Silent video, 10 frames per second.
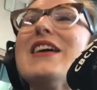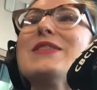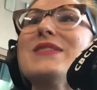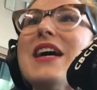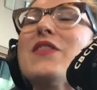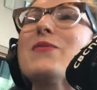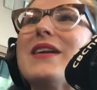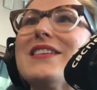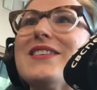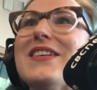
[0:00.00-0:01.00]
So it's at the
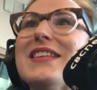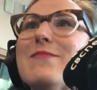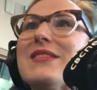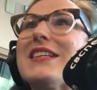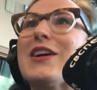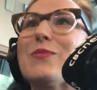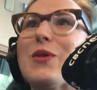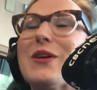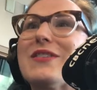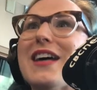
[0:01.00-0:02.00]
Renaissance Edmonton
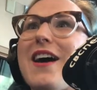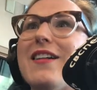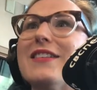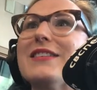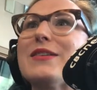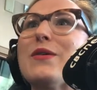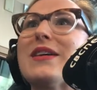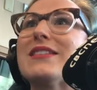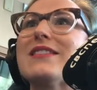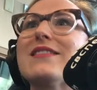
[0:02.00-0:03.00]
Airport Hotel. So
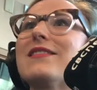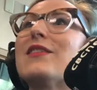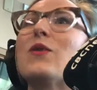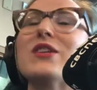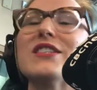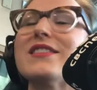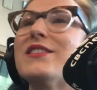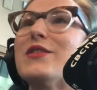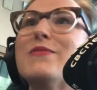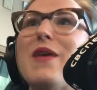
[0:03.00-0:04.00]
it's gorgeous
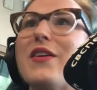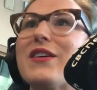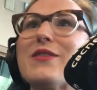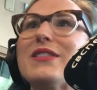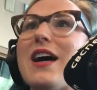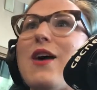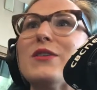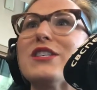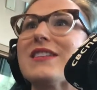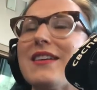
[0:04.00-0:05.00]
new modern hotel
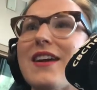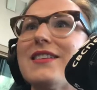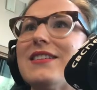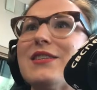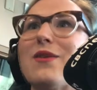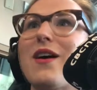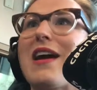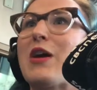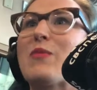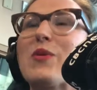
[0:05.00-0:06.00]
which is connected to our
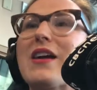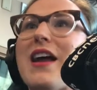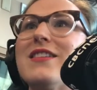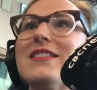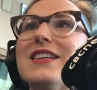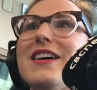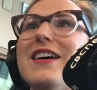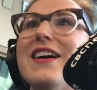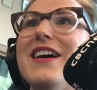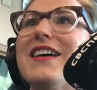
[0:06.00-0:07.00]
airport and
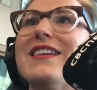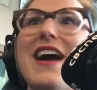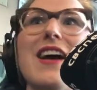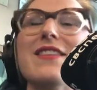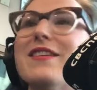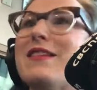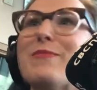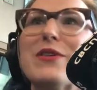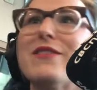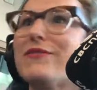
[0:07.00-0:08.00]
yeah, the
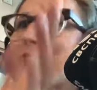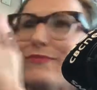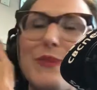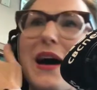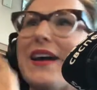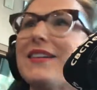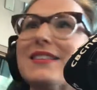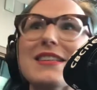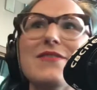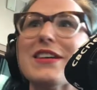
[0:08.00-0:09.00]
number of
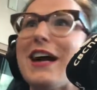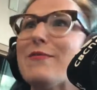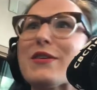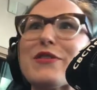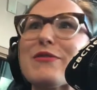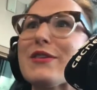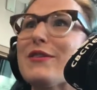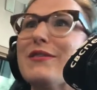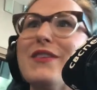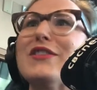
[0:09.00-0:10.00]
pilots even coming
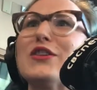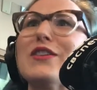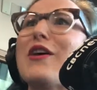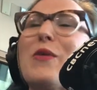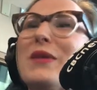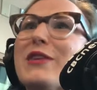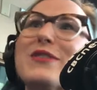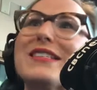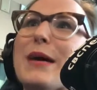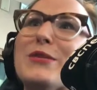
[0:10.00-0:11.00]
through, even during our opening
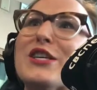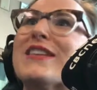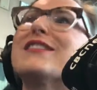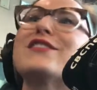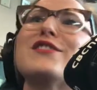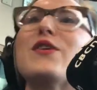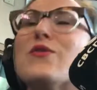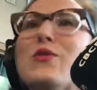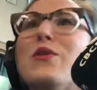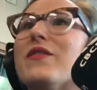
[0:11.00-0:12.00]
reception, it's
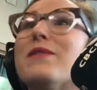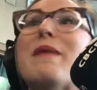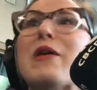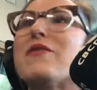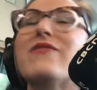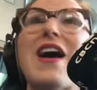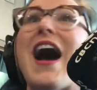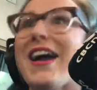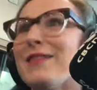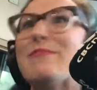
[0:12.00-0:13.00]
so cool the amount of
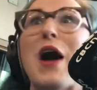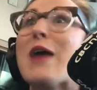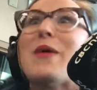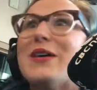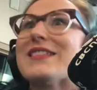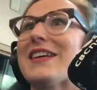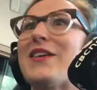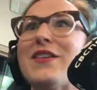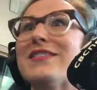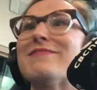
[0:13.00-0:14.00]
eye eyeballs that get
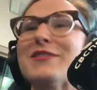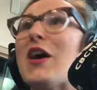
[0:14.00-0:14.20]
on